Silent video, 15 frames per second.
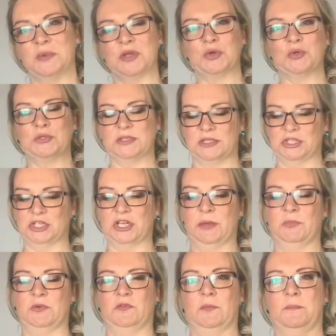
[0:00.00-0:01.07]
because of the
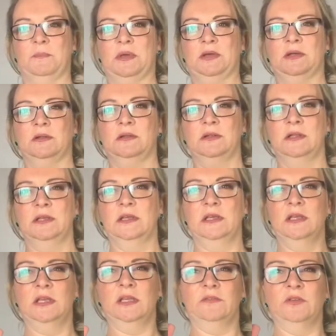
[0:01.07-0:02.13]
shape of a bell.
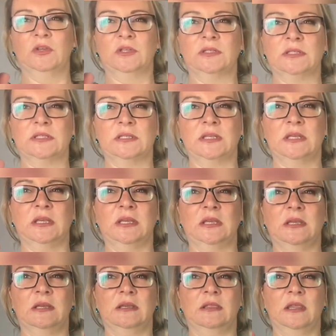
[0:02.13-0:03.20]
If you can
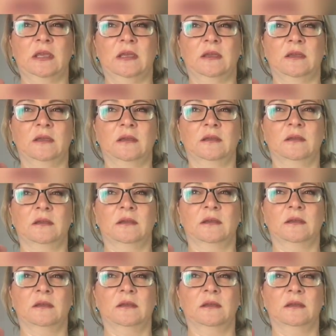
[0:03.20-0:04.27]
see there,
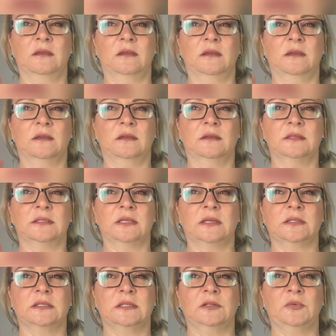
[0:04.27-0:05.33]
see how
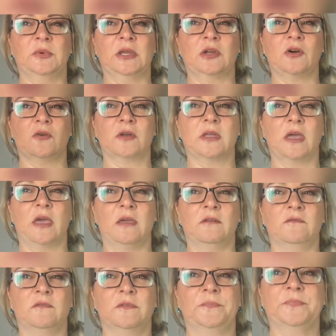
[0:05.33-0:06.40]
it's a little bit
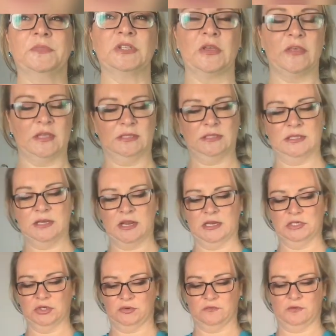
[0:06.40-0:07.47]
concave? So that's the
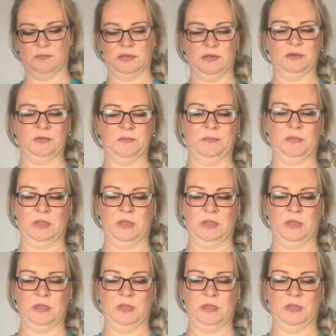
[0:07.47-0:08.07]
nature of a bell.